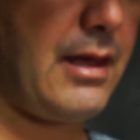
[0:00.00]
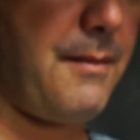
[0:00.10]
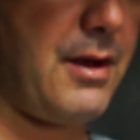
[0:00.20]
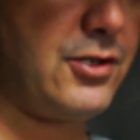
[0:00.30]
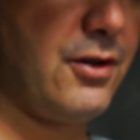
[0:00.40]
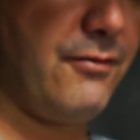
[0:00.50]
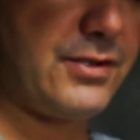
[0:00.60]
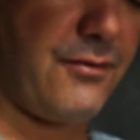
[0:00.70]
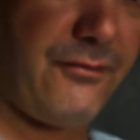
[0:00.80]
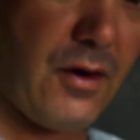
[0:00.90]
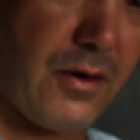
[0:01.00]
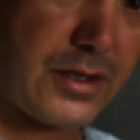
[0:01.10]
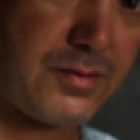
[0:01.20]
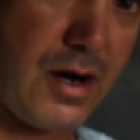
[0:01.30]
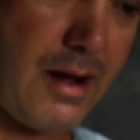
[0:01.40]
I'm not sure if it's a
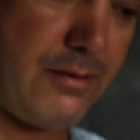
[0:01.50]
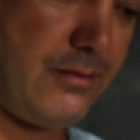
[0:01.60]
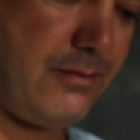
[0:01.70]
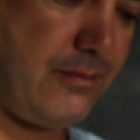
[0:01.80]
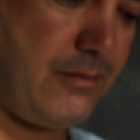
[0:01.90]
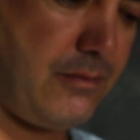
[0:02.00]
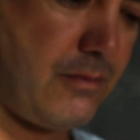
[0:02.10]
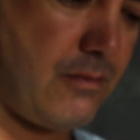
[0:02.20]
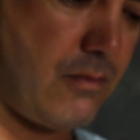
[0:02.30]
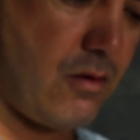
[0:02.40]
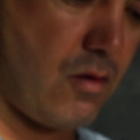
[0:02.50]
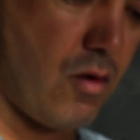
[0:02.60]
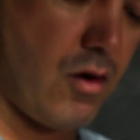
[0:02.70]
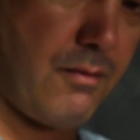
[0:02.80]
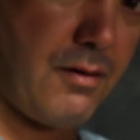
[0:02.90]
phottix problem
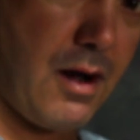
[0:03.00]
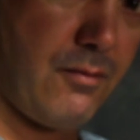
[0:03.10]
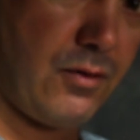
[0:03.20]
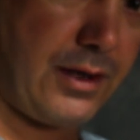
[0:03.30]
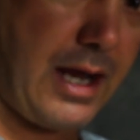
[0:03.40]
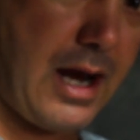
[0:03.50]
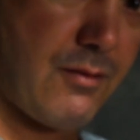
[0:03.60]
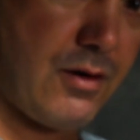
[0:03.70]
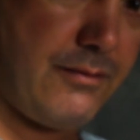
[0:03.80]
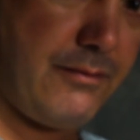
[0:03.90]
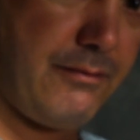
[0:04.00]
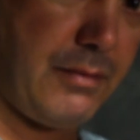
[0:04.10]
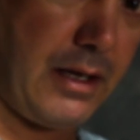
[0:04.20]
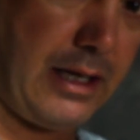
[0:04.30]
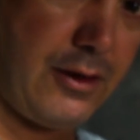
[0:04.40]
or a problem with the camera,
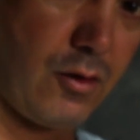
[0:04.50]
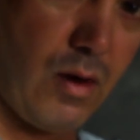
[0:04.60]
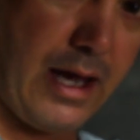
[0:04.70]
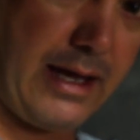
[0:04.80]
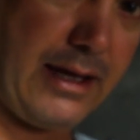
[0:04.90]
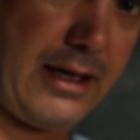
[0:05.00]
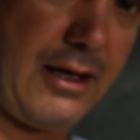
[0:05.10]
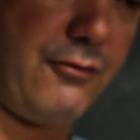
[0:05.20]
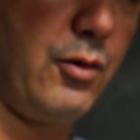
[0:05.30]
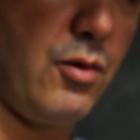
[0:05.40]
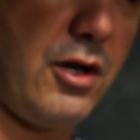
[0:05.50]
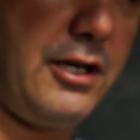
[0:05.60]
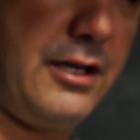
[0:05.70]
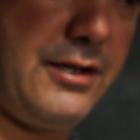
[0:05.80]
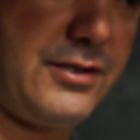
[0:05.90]
but either way, if you
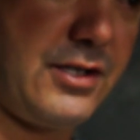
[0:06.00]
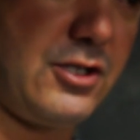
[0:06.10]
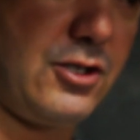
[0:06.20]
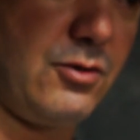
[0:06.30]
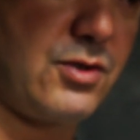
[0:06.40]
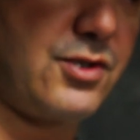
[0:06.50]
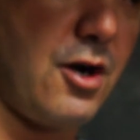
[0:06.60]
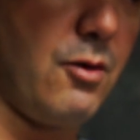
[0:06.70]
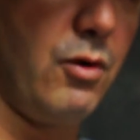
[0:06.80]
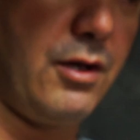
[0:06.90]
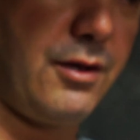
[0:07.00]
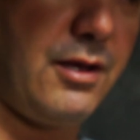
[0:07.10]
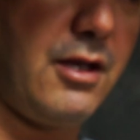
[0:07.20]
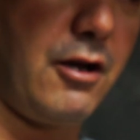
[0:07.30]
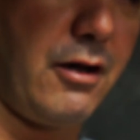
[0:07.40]
run into this issue, start
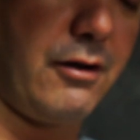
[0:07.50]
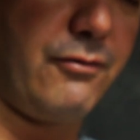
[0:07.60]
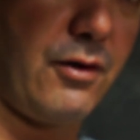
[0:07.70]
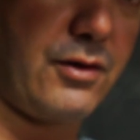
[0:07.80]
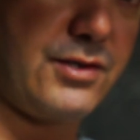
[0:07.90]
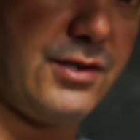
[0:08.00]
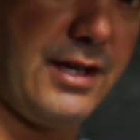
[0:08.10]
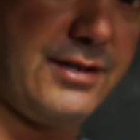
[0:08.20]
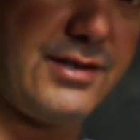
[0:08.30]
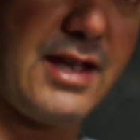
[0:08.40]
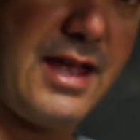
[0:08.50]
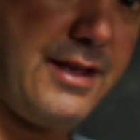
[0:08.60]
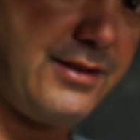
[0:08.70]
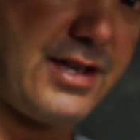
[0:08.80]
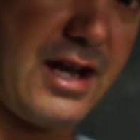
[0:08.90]
with an autofocus lens,
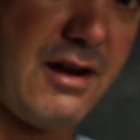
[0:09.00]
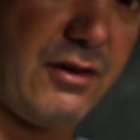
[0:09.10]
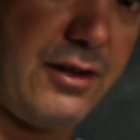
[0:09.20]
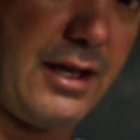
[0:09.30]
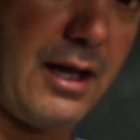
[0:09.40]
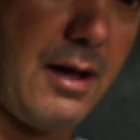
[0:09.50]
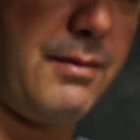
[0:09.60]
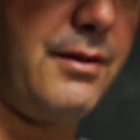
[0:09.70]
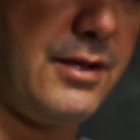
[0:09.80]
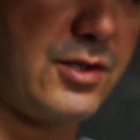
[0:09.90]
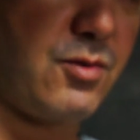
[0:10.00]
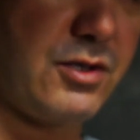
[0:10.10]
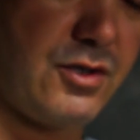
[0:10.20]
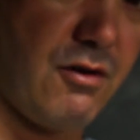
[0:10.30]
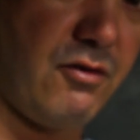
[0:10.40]
set everything up, then
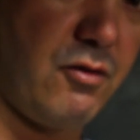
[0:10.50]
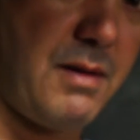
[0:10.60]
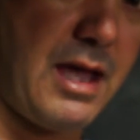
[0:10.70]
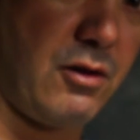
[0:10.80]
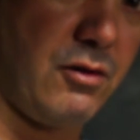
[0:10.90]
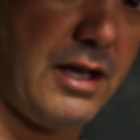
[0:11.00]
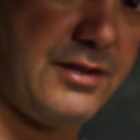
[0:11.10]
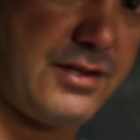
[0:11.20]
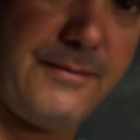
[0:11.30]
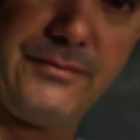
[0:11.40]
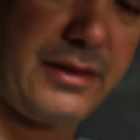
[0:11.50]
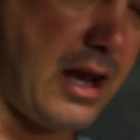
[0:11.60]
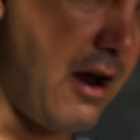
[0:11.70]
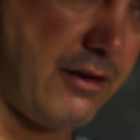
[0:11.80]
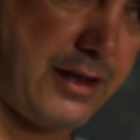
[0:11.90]
switch it over to a manual lens.
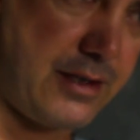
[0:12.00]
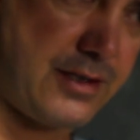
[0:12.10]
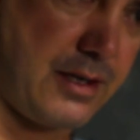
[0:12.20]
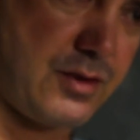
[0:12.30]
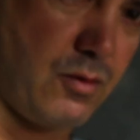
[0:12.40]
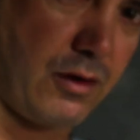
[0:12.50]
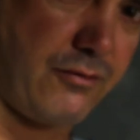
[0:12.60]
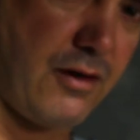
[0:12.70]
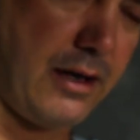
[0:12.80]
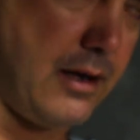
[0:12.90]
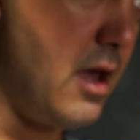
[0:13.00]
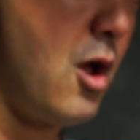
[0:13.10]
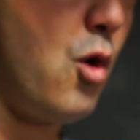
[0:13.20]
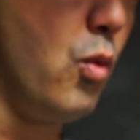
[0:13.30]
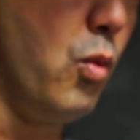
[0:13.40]
Everything seems to work fine.
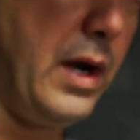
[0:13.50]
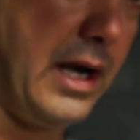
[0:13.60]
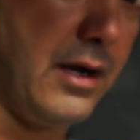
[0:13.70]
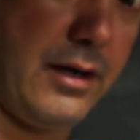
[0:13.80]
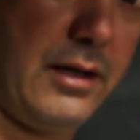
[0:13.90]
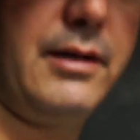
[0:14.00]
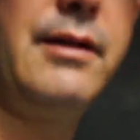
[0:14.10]
Weird.